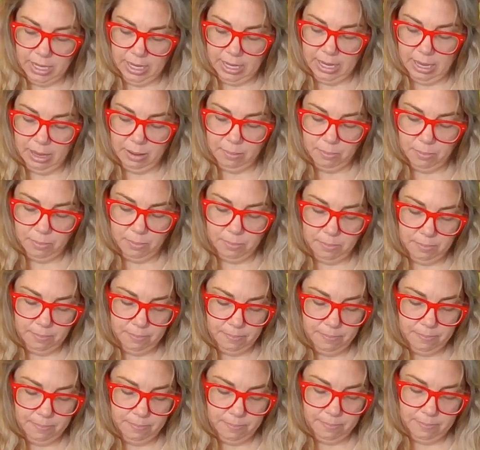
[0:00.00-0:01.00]
became
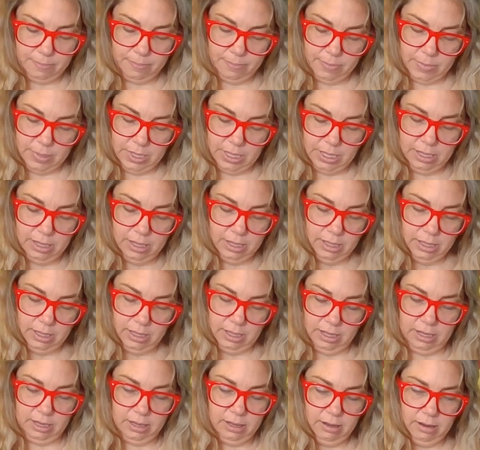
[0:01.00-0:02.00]

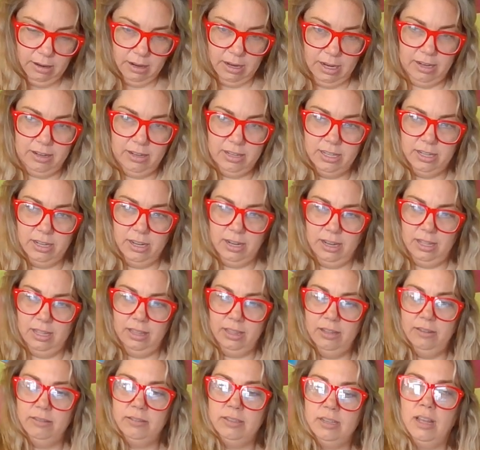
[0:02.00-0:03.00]
like, oh, are you sure
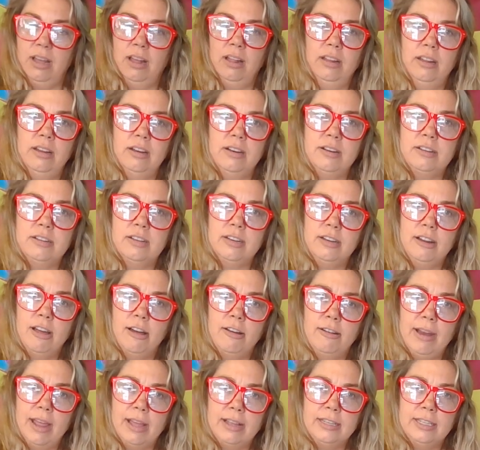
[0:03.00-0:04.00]
that those colors should
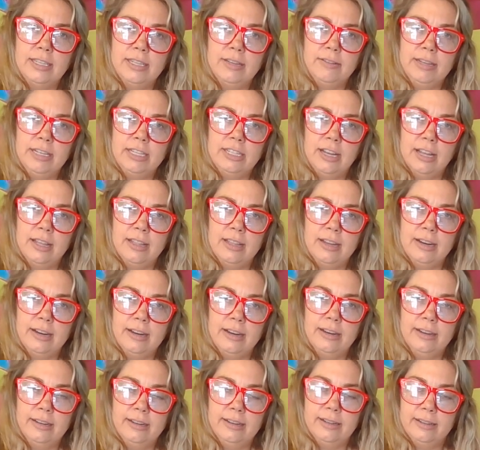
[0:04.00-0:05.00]
go next to each
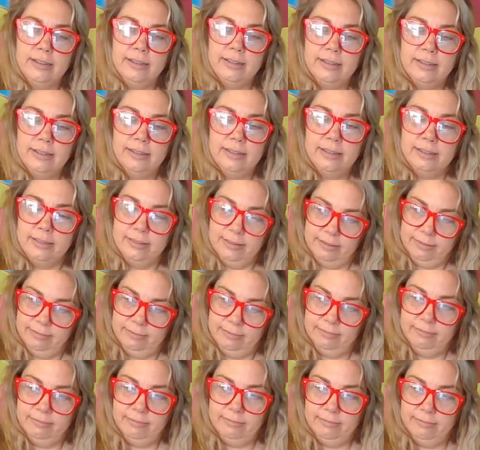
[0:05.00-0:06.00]
other?
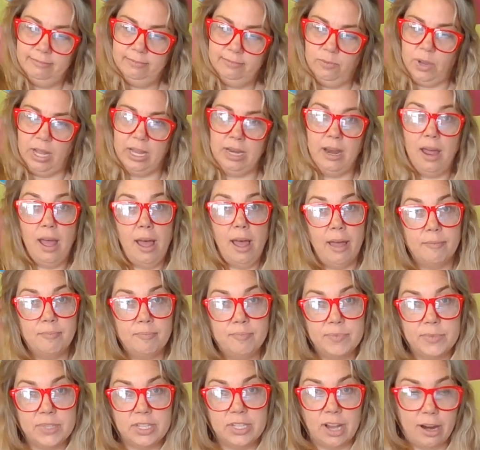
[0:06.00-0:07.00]
Why not?
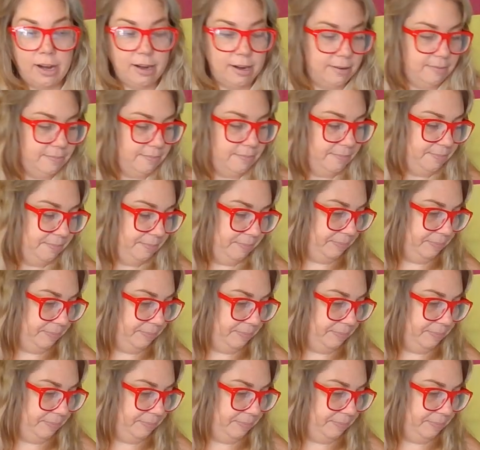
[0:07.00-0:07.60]
It's art.